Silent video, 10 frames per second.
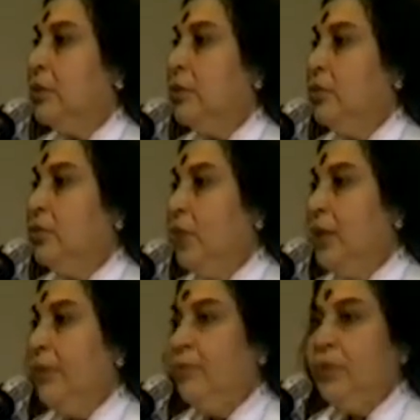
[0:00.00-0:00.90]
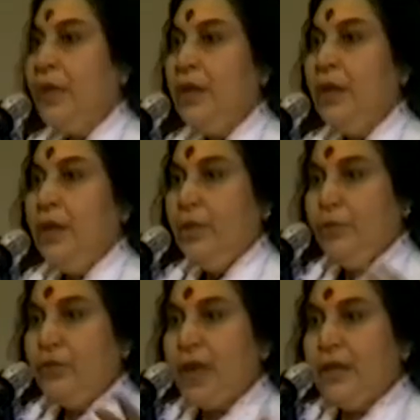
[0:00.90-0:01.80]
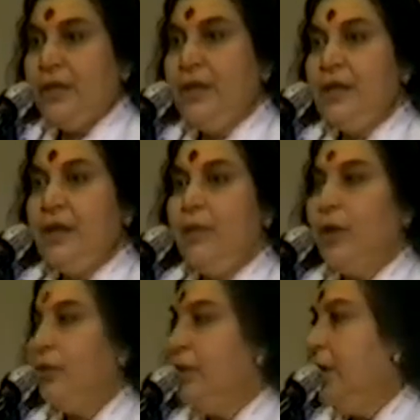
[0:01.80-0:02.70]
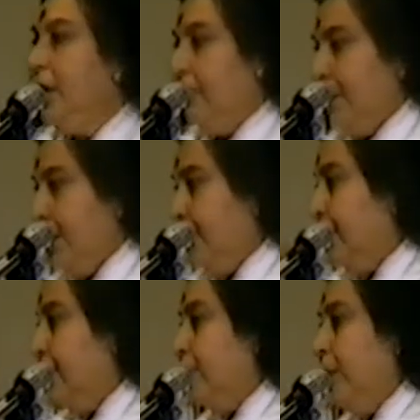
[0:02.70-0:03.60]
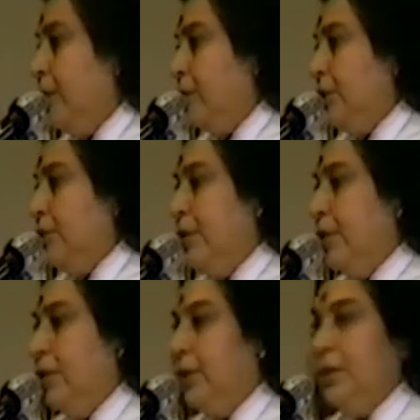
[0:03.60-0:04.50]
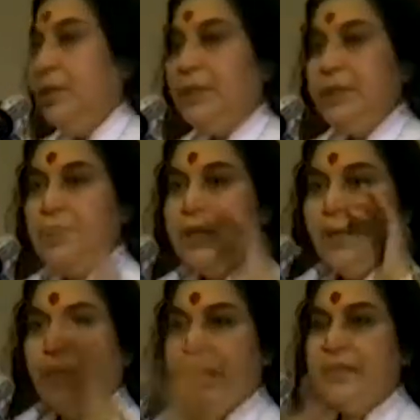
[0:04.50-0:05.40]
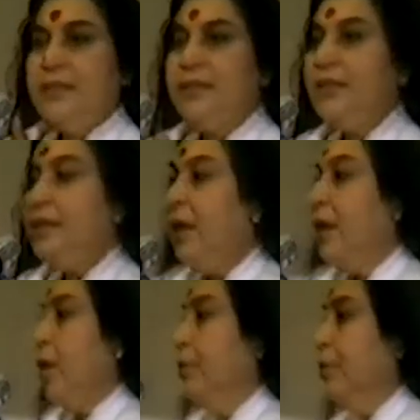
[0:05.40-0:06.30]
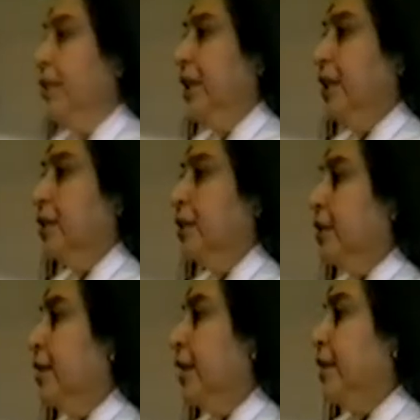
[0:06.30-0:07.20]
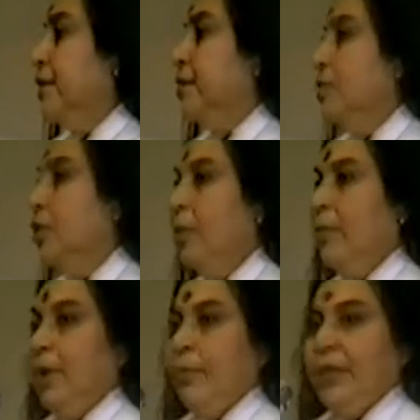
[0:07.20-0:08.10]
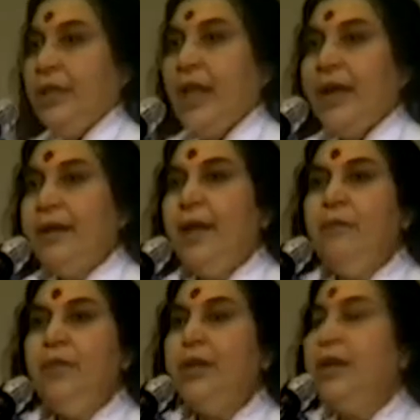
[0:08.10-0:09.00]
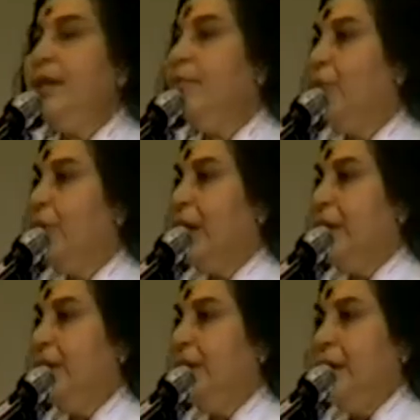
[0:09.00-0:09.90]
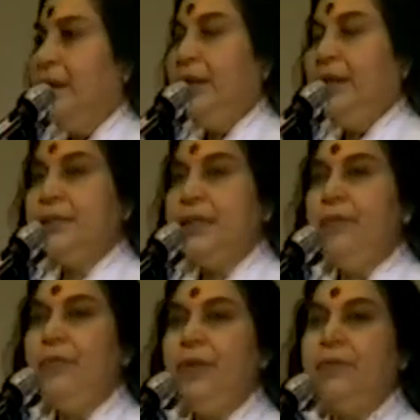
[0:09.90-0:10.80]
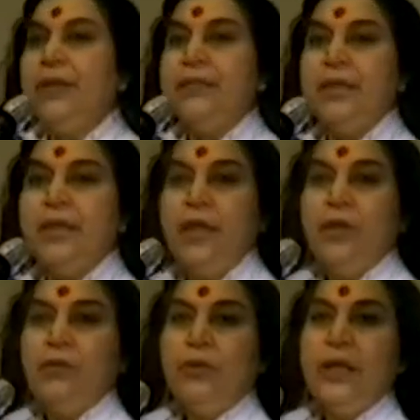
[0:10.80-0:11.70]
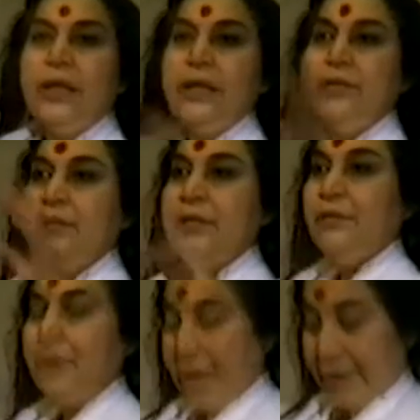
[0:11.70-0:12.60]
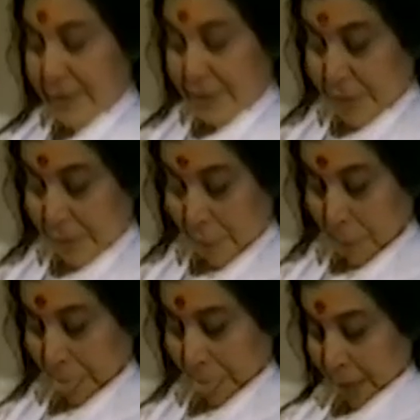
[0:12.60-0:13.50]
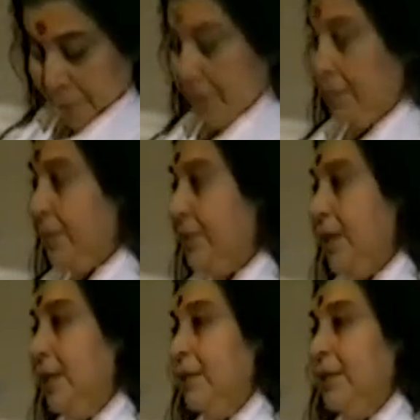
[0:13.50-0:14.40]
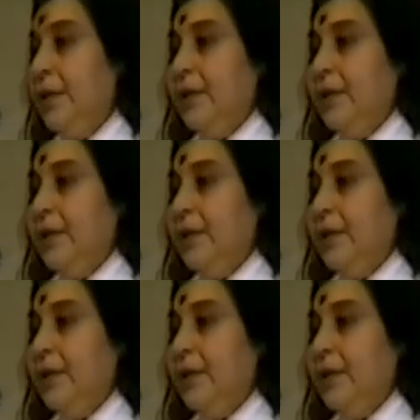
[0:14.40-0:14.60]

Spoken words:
You don't have to think. If you start thinking about it, will it sprout? It will not. It is the capacity of the Mother Earth that does the job. But that time we take it for granted. In the same way, if I say you can get your self-realization, people start